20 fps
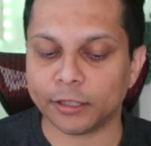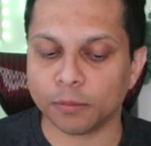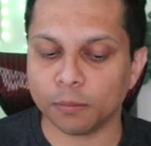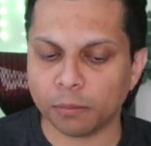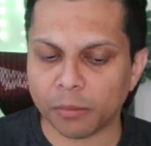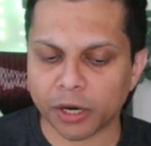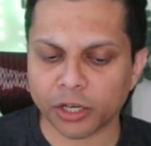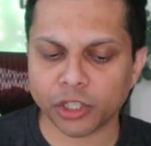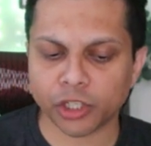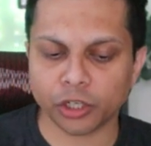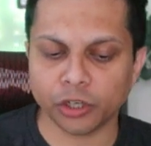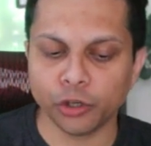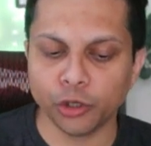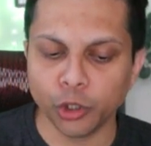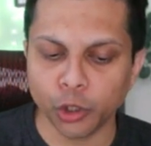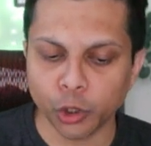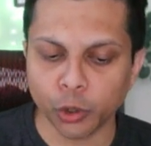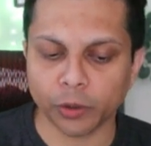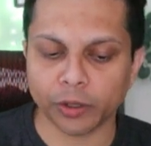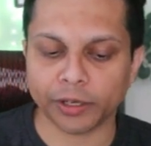is much
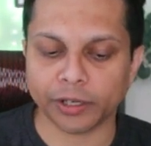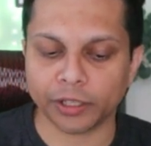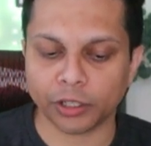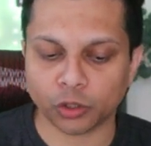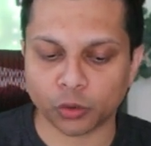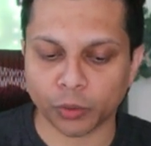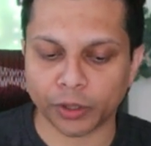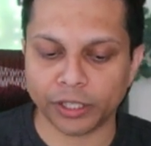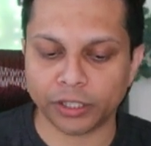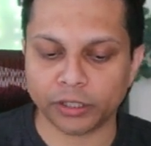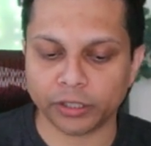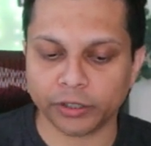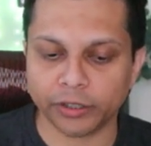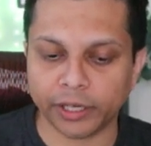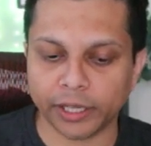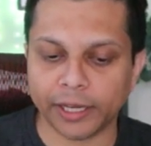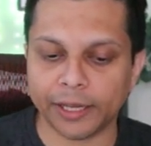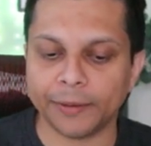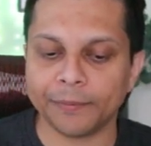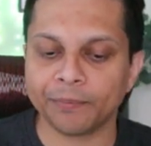newer,
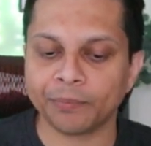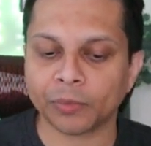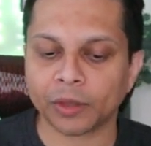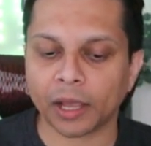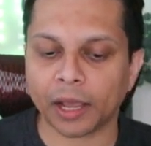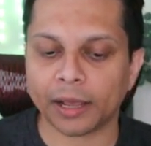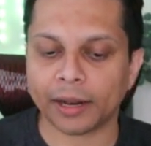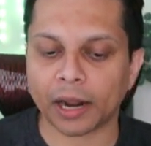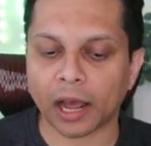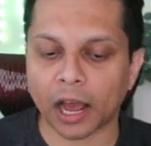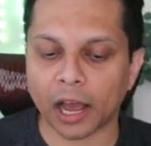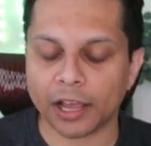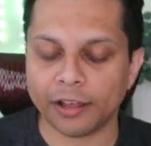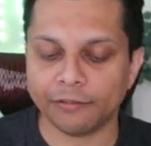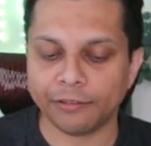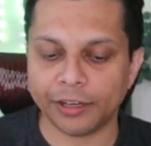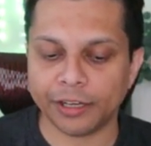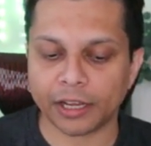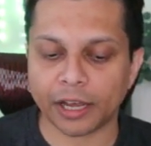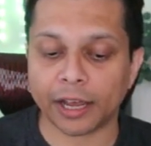2013, and
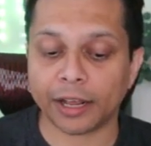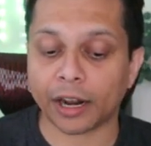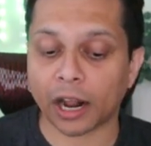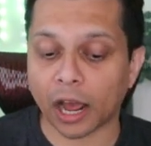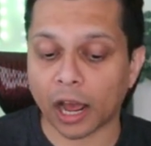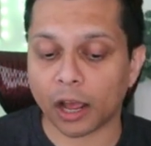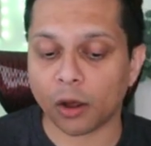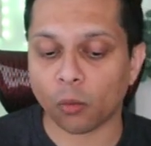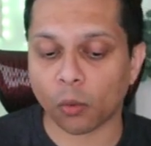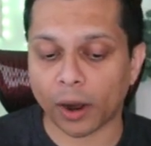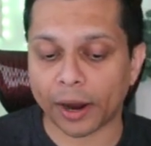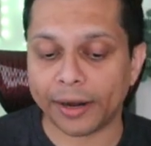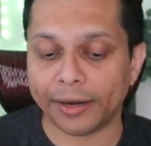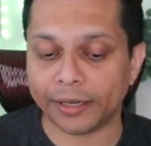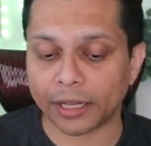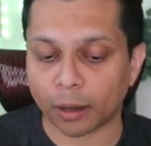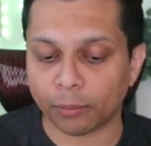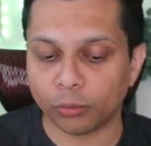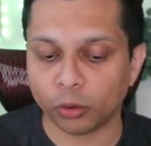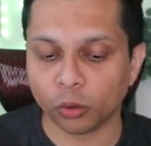IB and
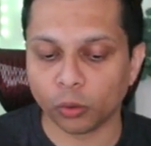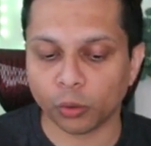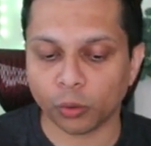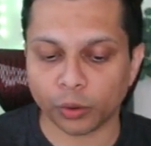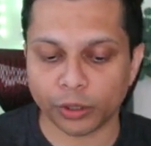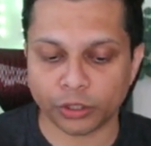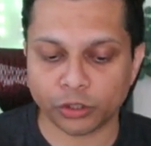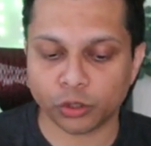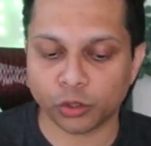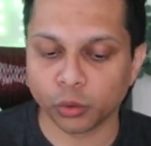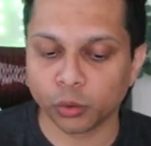IYW is